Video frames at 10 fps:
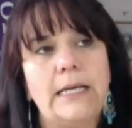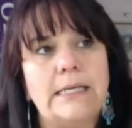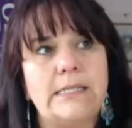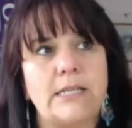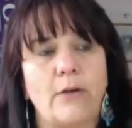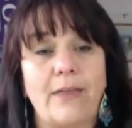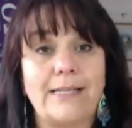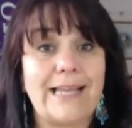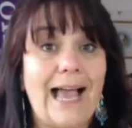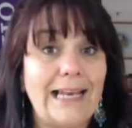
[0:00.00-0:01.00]
So
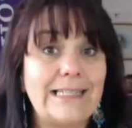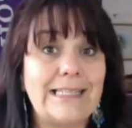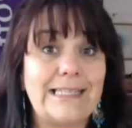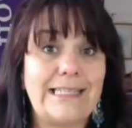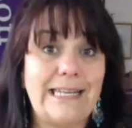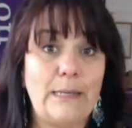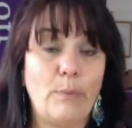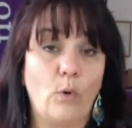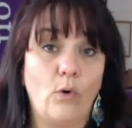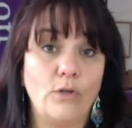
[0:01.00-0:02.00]
that's
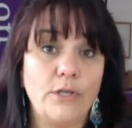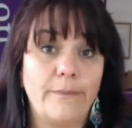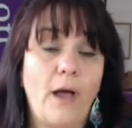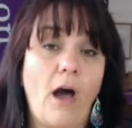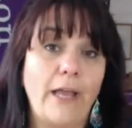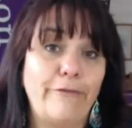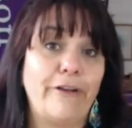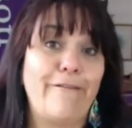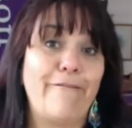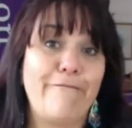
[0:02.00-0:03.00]

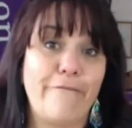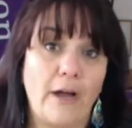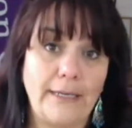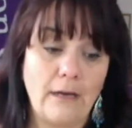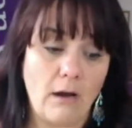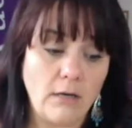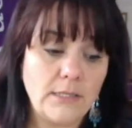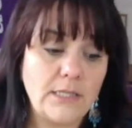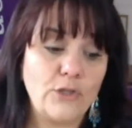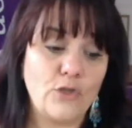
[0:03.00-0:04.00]

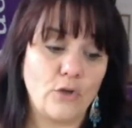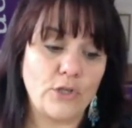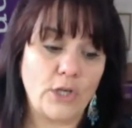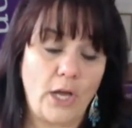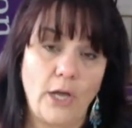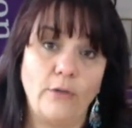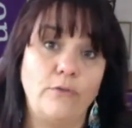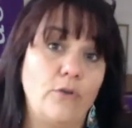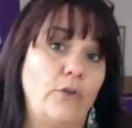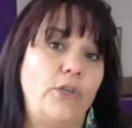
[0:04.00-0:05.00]

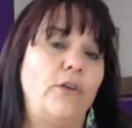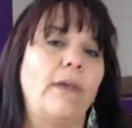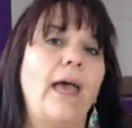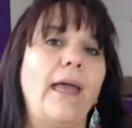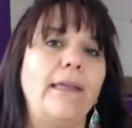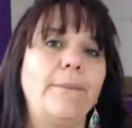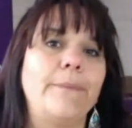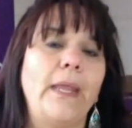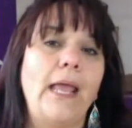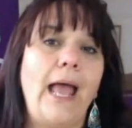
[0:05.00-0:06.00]
alisonseaboard-fineart.co.uk.
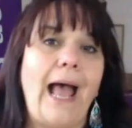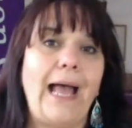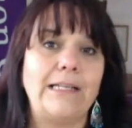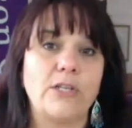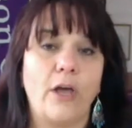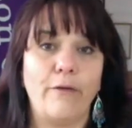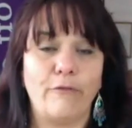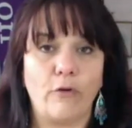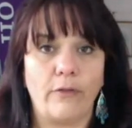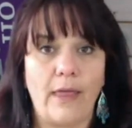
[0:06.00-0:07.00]
And
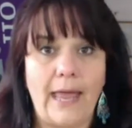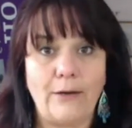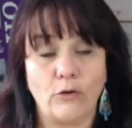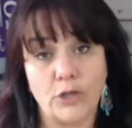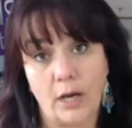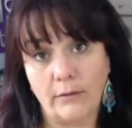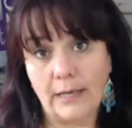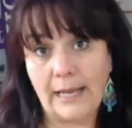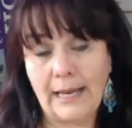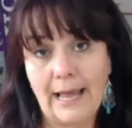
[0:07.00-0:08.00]
over on there, not
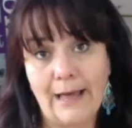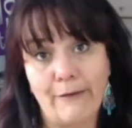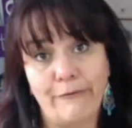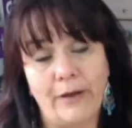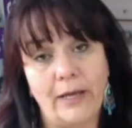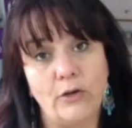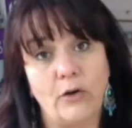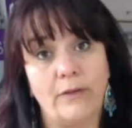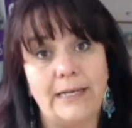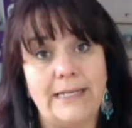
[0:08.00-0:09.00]
only have you've
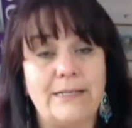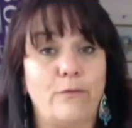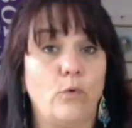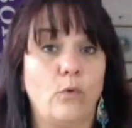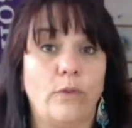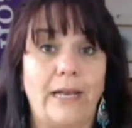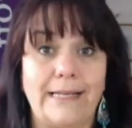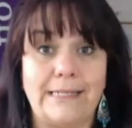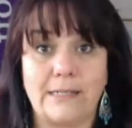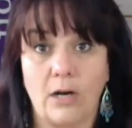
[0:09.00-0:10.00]
got the list of all the
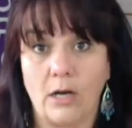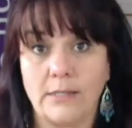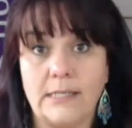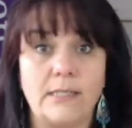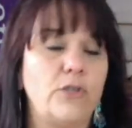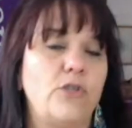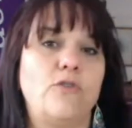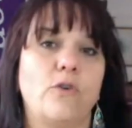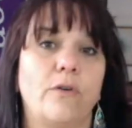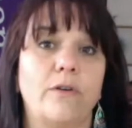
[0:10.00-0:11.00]
latest classes and
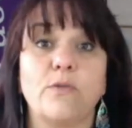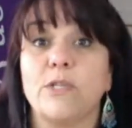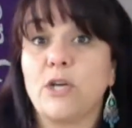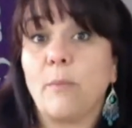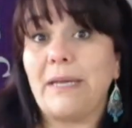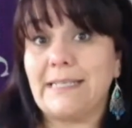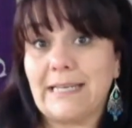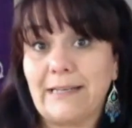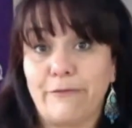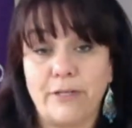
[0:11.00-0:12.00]
tutorials, which are being
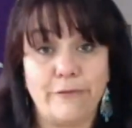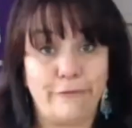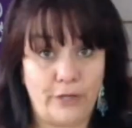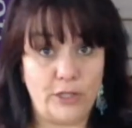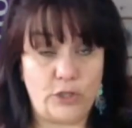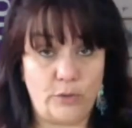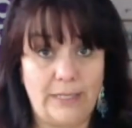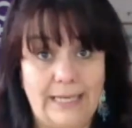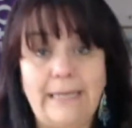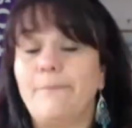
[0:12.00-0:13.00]
delivered
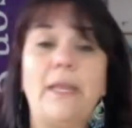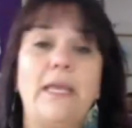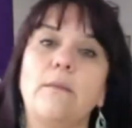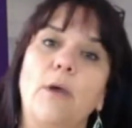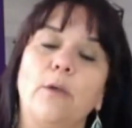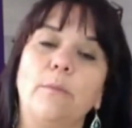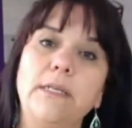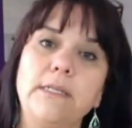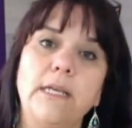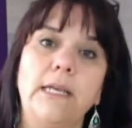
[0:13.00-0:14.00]
virtually at the
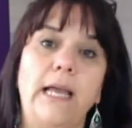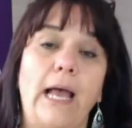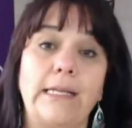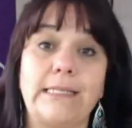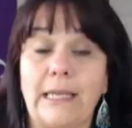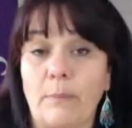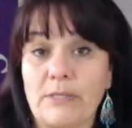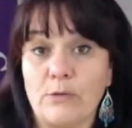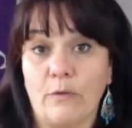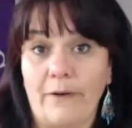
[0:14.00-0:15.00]
moment to keep
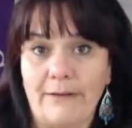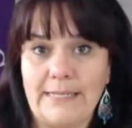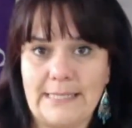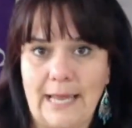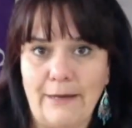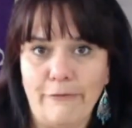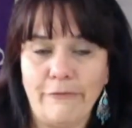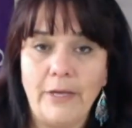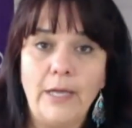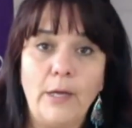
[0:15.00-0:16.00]
us all very
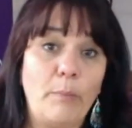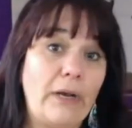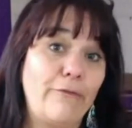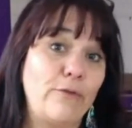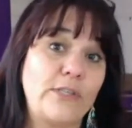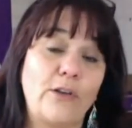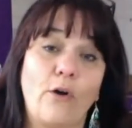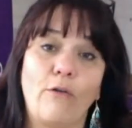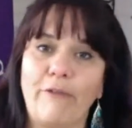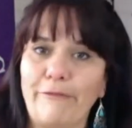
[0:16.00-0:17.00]
safe, but I've also
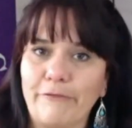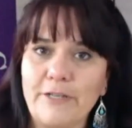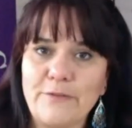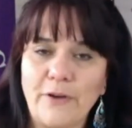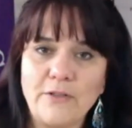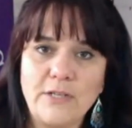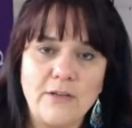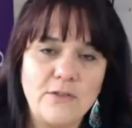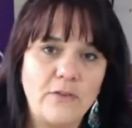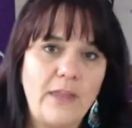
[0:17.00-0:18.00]
got reference
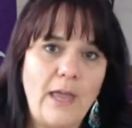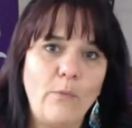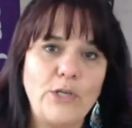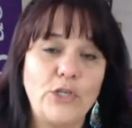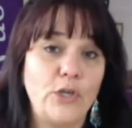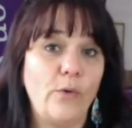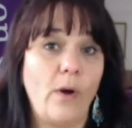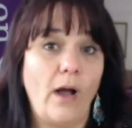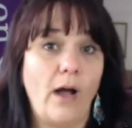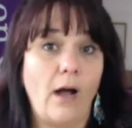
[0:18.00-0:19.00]
photos on there, which
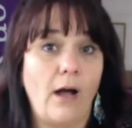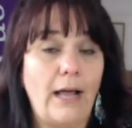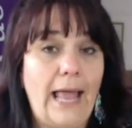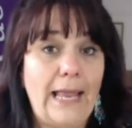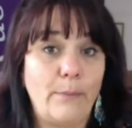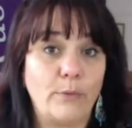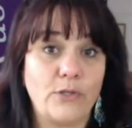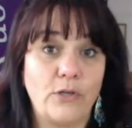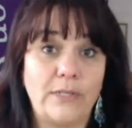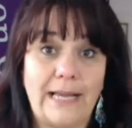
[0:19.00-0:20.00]
you are able
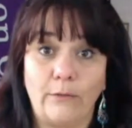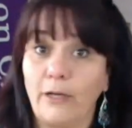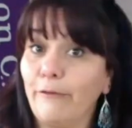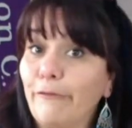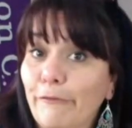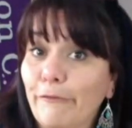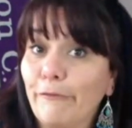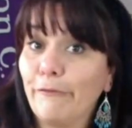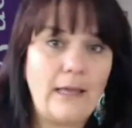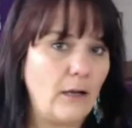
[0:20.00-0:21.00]
to download for
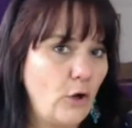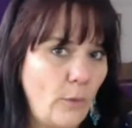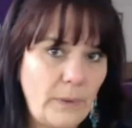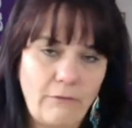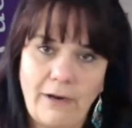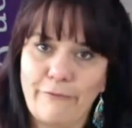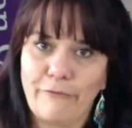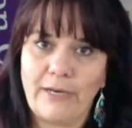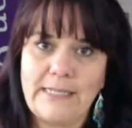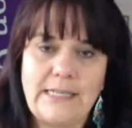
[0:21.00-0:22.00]
free. They are copyright
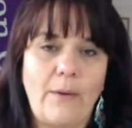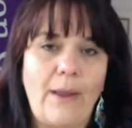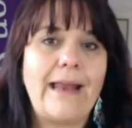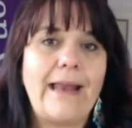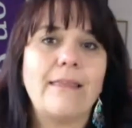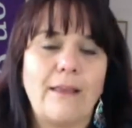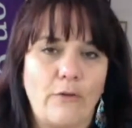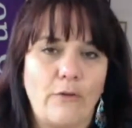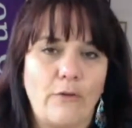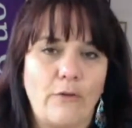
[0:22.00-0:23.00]
free, so anything
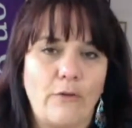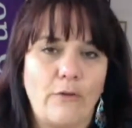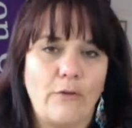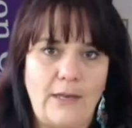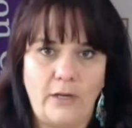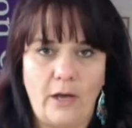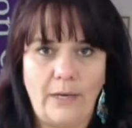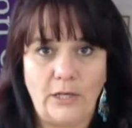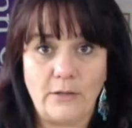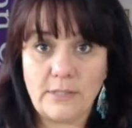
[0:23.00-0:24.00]
on there you can go
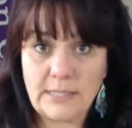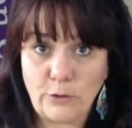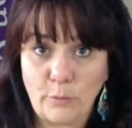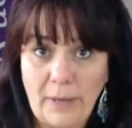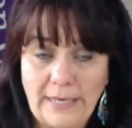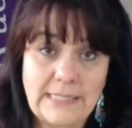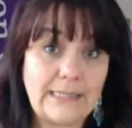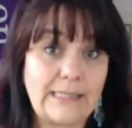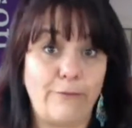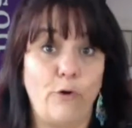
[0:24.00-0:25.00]
and use in your
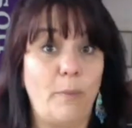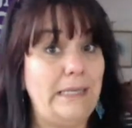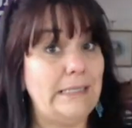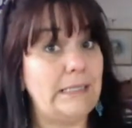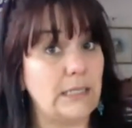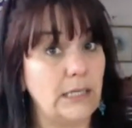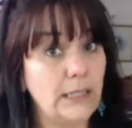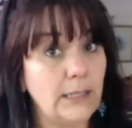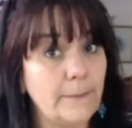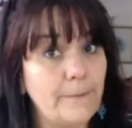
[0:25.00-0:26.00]
paintings if you're a bit stuck.